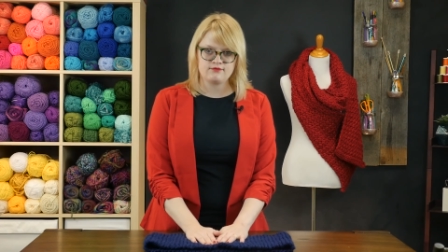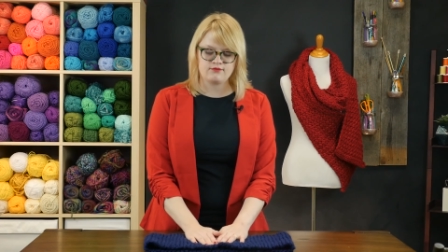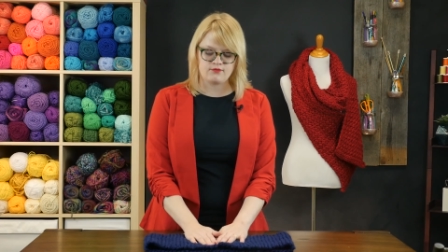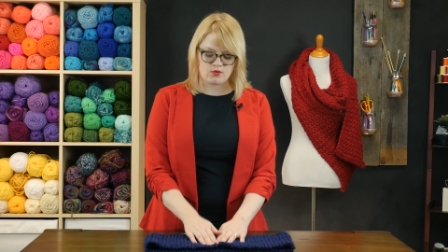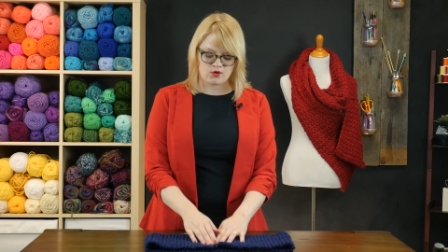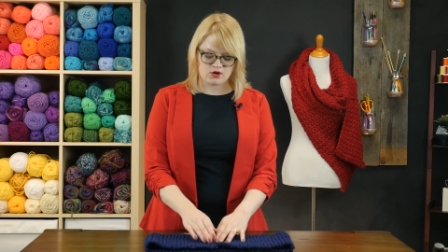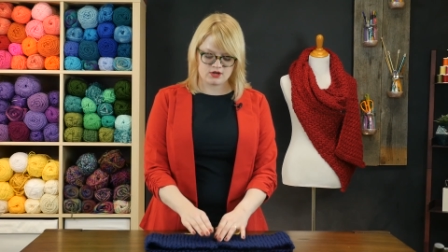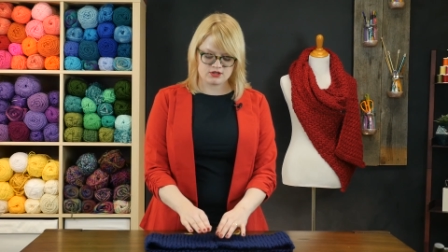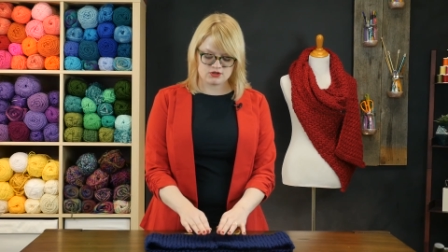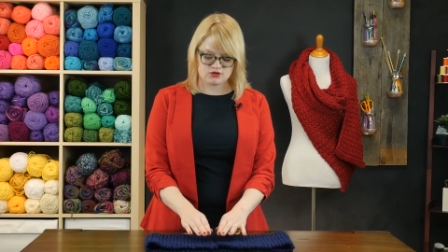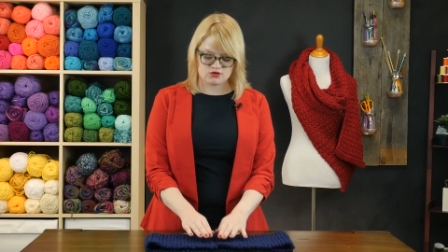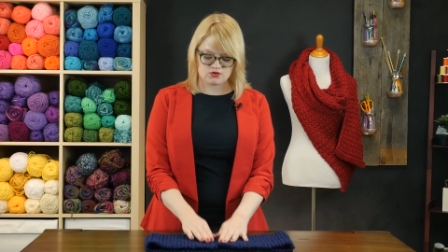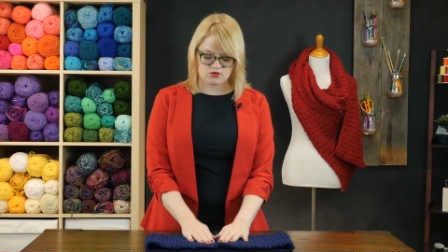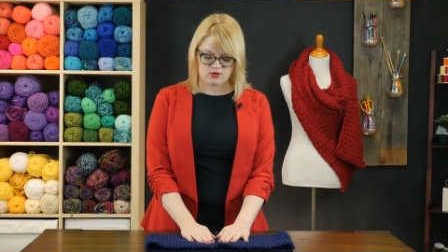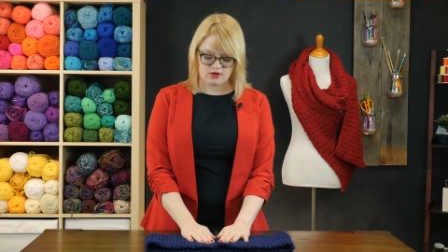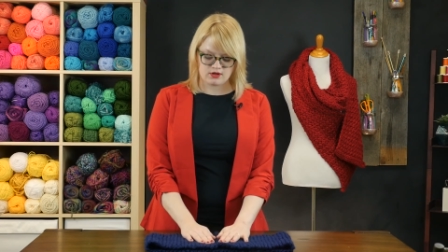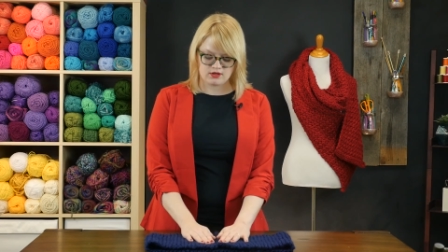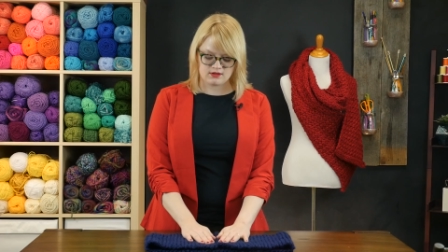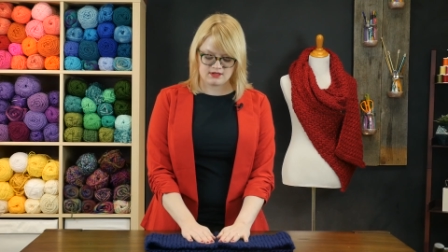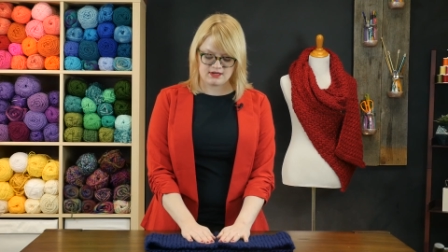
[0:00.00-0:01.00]
for a
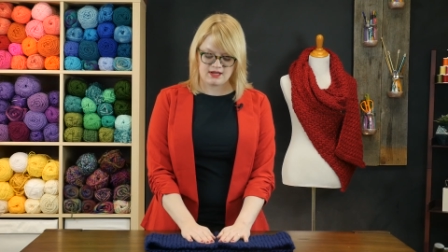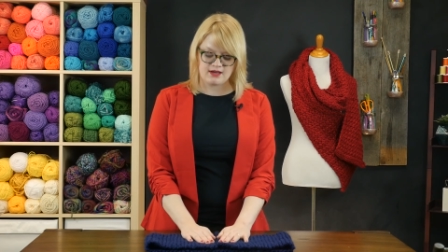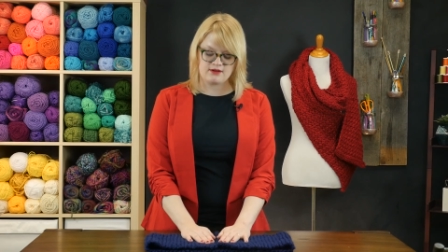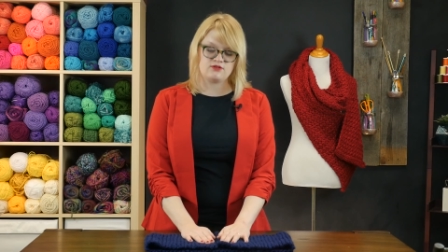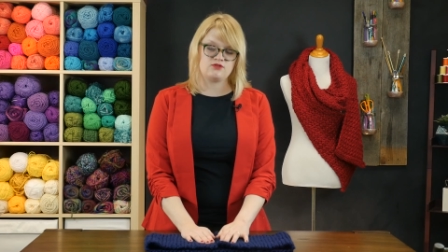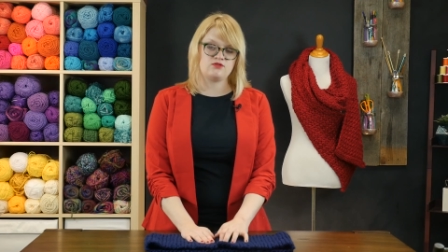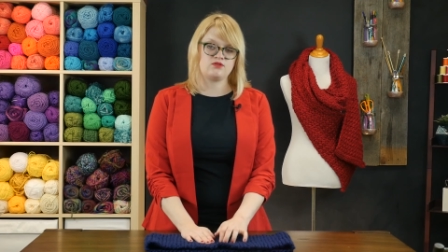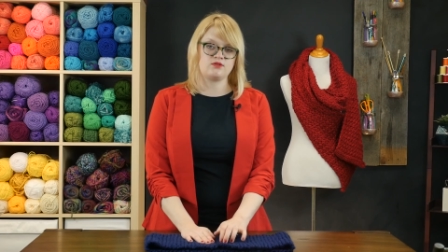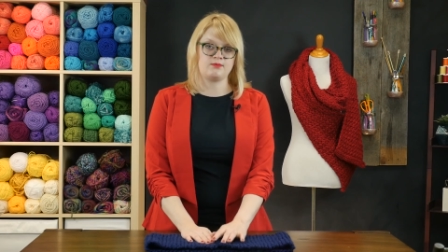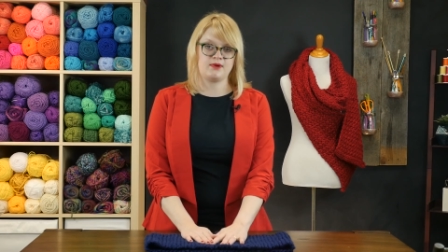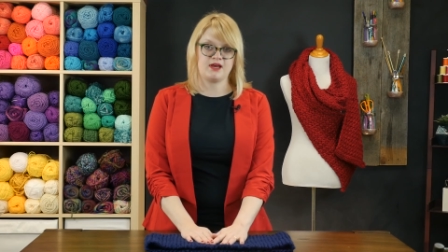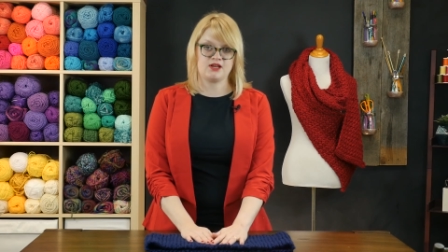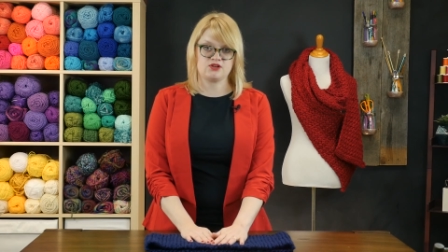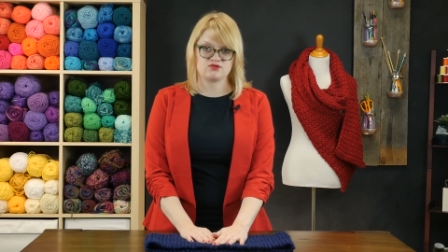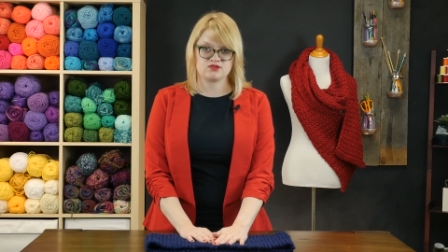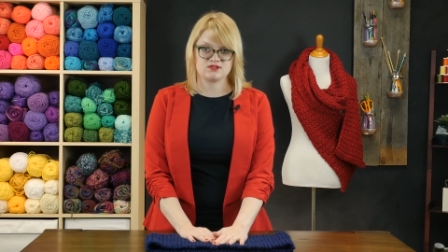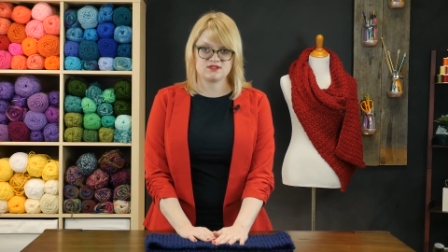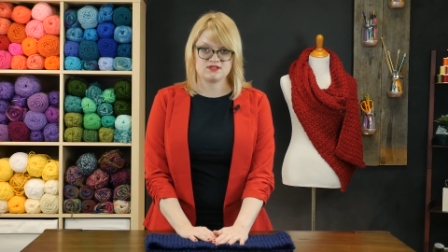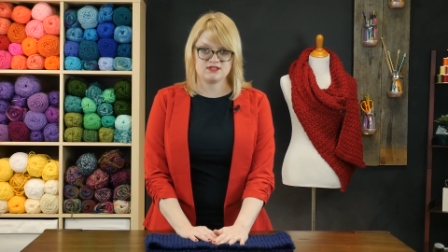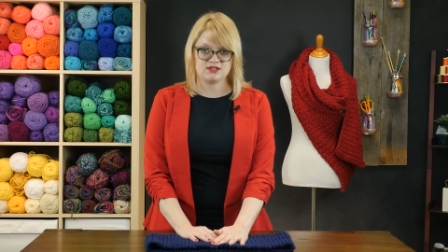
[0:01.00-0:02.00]
tutorial on how to do the
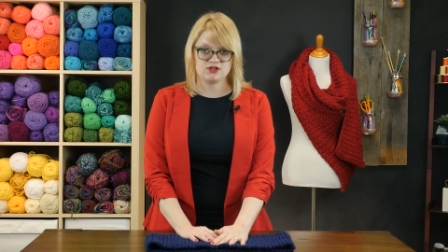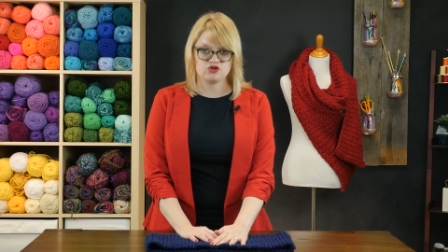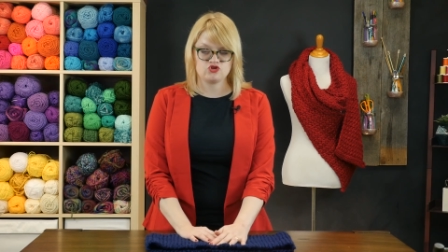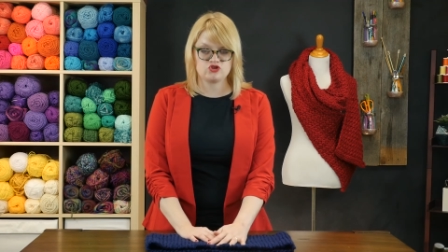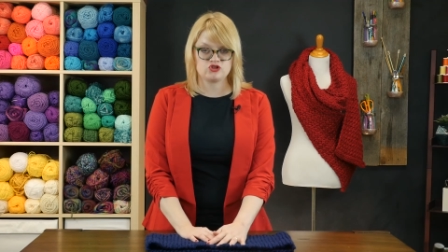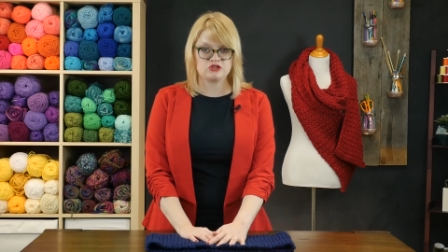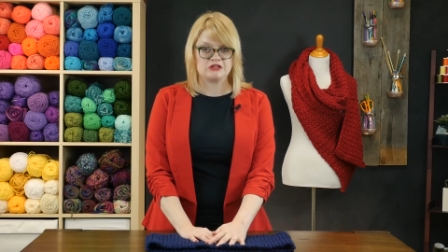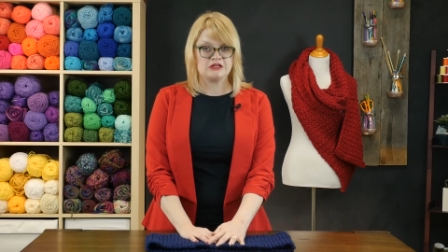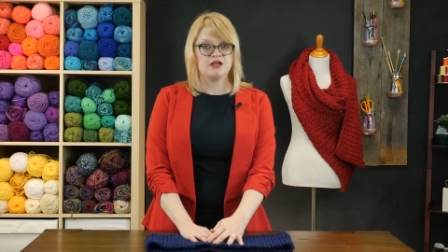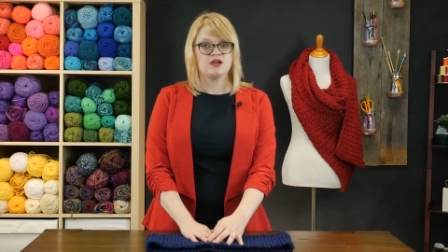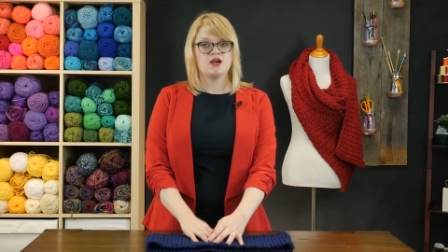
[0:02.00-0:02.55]
mattress stitch.